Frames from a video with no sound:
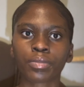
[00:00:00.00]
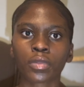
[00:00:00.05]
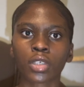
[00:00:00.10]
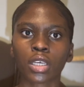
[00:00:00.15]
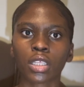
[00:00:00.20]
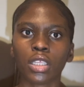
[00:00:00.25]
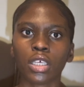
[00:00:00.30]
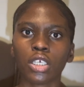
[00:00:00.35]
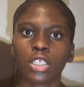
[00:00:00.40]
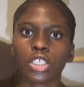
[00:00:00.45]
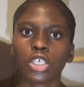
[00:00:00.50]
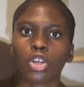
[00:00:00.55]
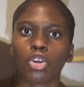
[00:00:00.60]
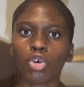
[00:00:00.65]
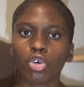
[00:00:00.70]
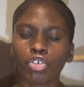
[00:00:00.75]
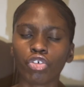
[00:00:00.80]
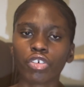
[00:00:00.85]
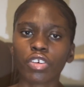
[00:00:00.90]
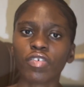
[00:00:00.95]
there's a
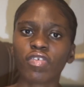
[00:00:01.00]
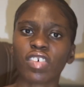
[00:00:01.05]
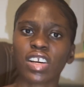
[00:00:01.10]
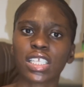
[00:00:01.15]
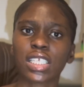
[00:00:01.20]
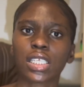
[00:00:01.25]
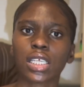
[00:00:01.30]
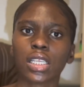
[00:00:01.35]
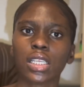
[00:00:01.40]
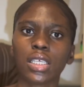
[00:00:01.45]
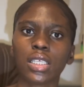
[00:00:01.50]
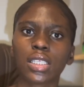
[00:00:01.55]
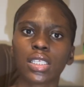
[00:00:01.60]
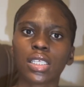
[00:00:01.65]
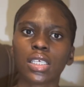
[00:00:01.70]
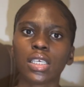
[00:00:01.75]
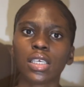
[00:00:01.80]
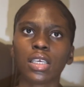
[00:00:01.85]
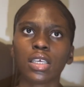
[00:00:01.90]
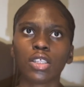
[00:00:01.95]
laundry
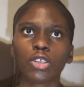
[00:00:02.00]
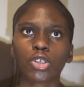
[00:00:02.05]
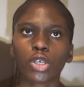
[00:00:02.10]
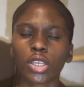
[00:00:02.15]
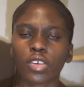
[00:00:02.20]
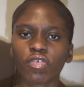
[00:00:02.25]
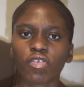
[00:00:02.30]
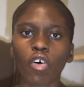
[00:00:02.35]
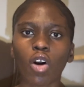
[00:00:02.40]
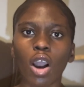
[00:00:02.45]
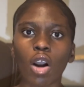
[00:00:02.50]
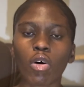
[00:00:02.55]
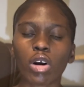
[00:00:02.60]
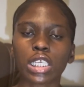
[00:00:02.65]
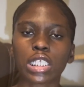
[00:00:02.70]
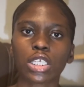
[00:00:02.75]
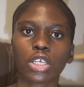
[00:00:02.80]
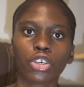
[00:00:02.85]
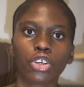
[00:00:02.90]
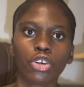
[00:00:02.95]
facility, 24-hour
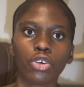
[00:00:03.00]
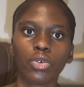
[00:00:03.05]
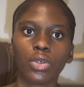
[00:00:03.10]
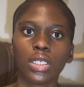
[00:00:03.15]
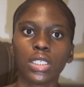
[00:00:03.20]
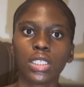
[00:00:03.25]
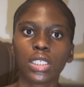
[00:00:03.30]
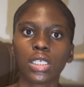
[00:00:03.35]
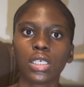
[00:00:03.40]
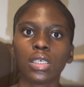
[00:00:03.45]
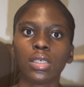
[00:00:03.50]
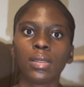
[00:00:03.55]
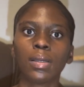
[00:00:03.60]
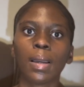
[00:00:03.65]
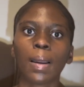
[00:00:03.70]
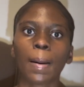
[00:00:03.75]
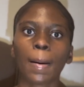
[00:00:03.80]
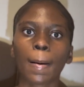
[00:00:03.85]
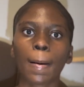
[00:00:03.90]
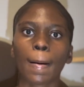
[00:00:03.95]
security.
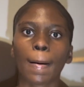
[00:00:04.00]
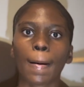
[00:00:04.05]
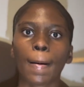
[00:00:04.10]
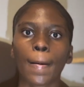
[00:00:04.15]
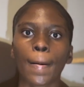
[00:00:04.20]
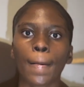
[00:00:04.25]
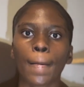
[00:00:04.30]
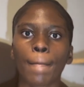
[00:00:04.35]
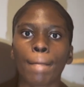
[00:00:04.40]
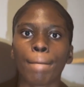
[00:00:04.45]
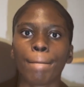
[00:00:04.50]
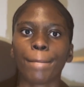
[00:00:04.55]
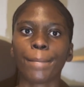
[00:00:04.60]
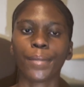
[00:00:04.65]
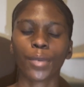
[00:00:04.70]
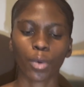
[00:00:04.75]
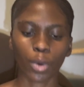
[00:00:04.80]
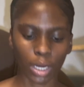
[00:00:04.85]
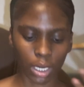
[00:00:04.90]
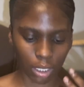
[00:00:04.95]

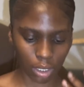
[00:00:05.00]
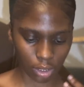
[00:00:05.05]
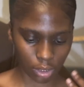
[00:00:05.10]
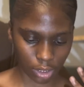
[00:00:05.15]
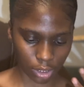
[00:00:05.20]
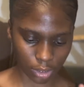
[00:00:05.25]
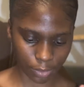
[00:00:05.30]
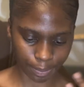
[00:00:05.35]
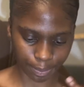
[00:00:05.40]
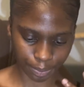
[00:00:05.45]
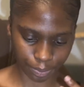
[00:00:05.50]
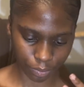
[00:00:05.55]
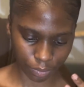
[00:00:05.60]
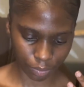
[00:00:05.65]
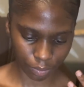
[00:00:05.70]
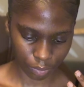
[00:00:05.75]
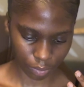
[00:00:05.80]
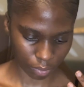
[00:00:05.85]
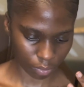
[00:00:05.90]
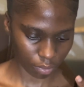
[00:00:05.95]
What else?
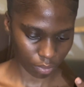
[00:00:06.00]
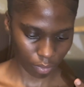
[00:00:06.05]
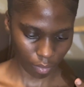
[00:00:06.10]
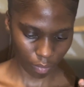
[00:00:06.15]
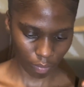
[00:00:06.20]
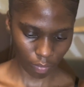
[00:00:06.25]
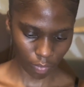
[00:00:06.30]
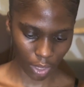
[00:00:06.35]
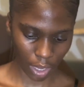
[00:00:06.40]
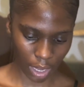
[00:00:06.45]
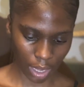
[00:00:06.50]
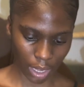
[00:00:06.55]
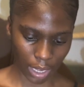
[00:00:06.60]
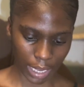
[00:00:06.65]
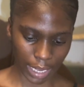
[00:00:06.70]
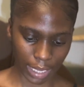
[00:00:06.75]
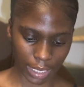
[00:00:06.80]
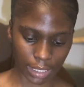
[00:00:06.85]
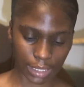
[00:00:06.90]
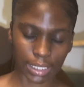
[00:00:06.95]

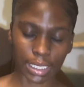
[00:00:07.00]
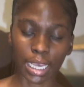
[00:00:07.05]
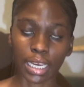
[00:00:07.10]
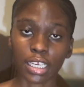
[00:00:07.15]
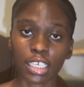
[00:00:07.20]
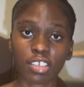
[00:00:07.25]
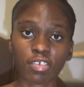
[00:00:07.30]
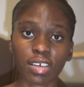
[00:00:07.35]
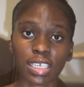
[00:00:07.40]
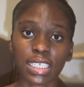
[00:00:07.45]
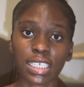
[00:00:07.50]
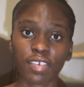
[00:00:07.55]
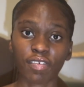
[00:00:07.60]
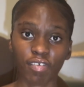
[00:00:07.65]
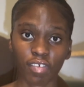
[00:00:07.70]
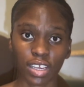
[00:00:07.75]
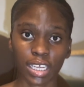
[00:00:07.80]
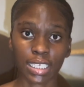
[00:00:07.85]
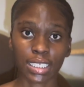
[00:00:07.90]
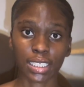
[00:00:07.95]
It is NSFAS and
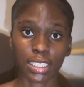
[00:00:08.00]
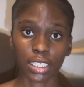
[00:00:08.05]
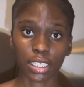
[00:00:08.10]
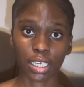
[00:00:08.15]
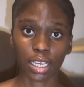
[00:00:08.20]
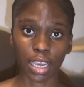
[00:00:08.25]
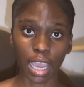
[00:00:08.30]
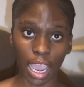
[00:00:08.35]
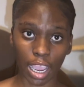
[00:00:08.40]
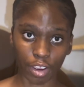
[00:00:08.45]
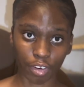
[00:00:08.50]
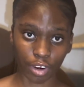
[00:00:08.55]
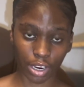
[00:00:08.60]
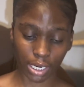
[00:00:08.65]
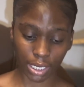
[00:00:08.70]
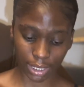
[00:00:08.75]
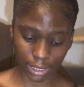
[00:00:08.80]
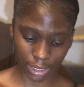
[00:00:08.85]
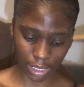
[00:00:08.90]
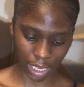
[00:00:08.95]
VET
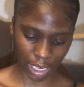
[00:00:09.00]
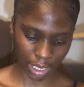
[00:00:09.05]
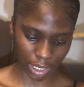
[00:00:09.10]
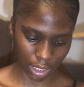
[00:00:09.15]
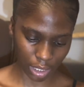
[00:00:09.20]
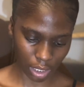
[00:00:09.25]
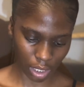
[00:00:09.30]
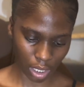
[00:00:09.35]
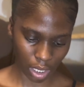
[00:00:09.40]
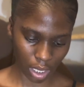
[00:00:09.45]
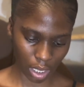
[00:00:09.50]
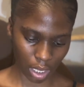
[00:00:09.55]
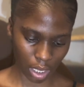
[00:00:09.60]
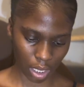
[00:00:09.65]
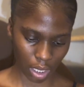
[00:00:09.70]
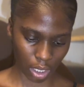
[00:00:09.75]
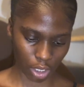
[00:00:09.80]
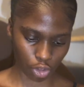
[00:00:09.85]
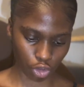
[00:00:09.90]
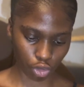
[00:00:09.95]
accredited.
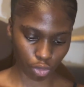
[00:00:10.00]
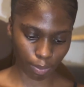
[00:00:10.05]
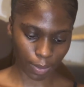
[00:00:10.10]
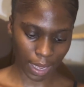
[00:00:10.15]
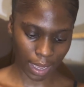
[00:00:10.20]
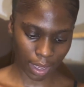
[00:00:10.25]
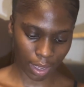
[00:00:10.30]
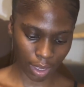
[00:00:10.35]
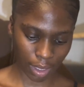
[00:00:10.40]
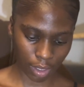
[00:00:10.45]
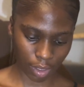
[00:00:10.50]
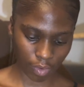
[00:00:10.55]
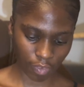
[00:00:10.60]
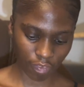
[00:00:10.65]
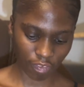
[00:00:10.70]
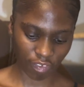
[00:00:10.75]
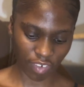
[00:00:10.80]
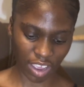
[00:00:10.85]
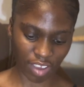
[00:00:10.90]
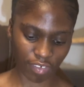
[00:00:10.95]
You pay
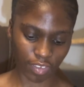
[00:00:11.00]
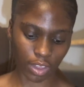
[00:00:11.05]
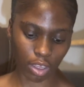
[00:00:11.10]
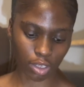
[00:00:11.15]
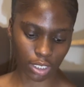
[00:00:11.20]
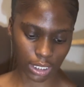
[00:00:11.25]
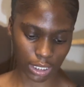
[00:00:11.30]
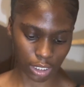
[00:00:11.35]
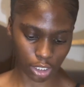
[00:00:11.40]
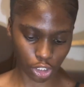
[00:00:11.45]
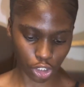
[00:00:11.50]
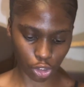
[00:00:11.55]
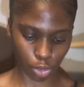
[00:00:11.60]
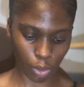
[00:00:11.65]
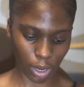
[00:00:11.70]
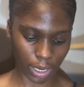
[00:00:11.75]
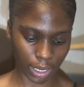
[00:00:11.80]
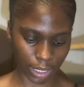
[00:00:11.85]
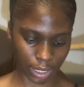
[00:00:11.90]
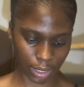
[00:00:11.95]

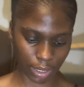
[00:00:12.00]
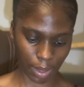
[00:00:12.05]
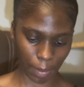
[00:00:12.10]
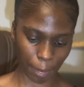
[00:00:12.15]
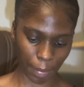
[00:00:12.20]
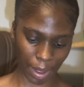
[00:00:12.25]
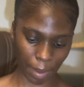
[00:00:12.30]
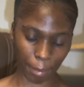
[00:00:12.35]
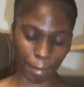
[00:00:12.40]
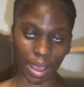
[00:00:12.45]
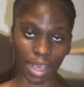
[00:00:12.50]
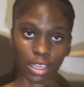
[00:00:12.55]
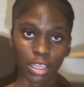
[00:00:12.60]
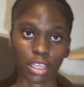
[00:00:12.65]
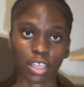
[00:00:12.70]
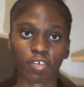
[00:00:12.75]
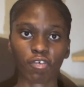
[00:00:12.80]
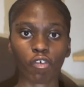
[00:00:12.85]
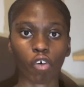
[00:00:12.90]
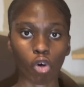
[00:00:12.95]
5,200 per
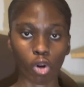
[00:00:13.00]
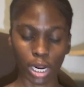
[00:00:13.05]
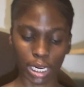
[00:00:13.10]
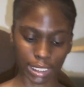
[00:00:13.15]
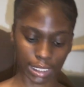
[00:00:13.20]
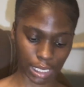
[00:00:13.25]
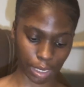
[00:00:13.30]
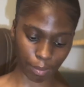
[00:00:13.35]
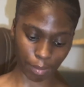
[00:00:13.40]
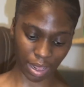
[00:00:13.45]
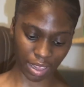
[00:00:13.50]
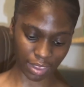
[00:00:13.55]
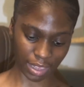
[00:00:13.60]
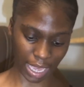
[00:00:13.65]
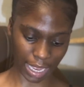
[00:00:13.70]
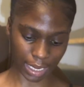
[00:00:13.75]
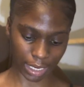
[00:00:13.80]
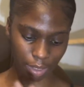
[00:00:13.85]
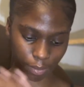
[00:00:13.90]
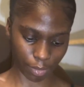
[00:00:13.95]
month for a 10-month
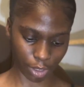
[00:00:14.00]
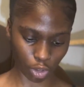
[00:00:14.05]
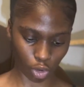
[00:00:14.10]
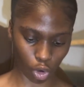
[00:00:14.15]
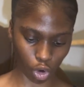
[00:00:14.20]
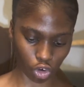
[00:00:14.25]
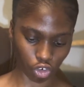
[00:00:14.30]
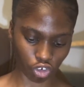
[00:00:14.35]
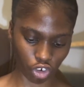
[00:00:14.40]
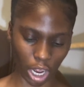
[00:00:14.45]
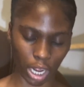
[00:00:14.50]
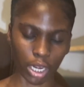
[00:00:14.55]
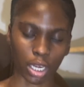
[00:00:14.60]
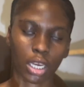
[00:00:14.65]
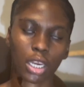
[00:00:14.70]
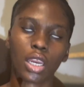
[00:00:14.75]
agreement contract.